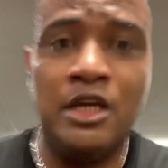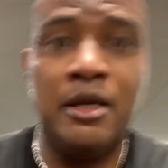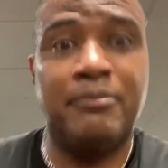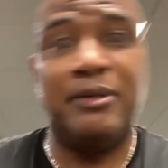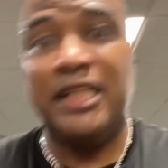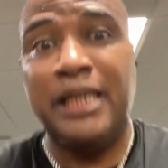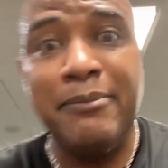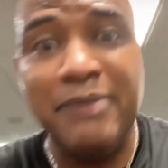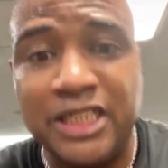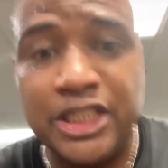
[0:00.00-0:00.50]

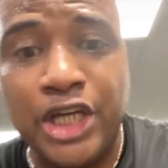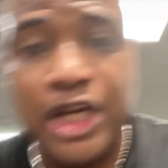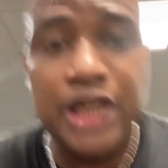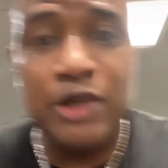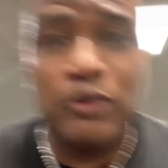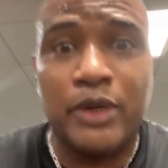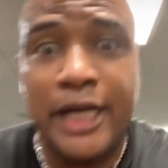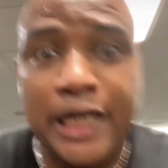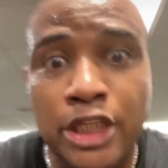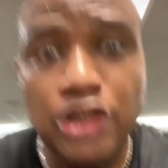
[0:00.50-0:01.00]
But let me tell you
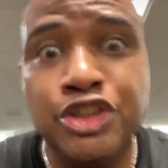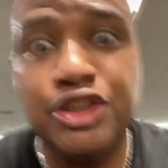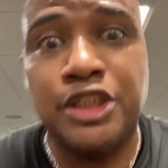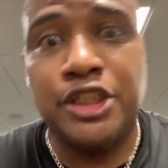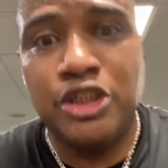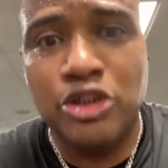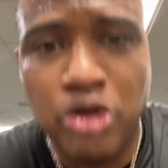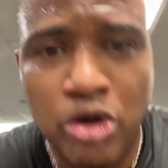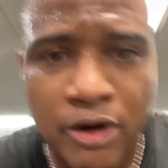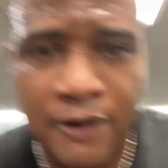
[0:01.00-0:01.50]
what I used to
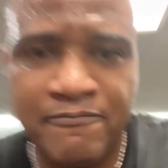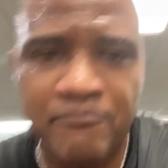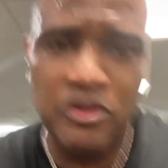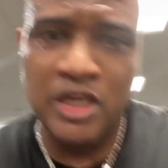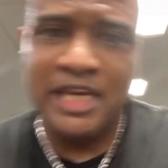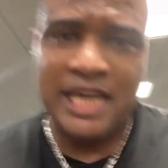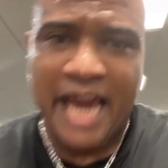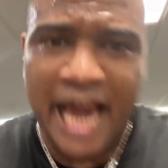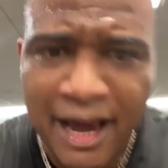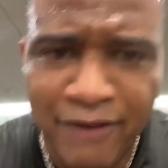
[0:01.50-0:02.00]
do
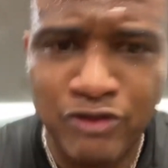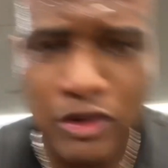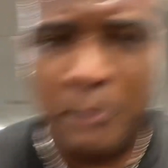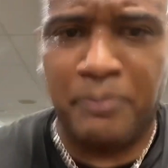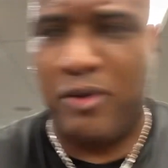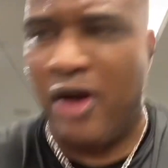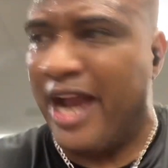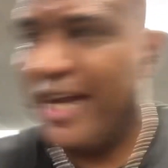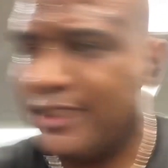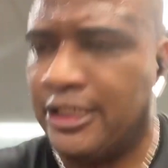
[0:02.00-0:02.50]
after
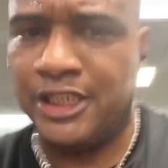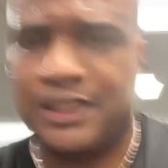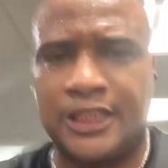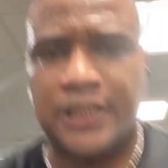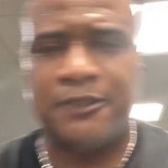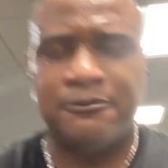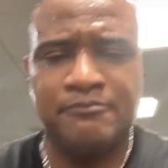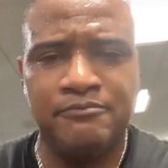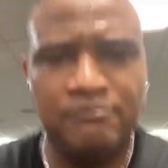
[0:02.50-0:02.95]
practice,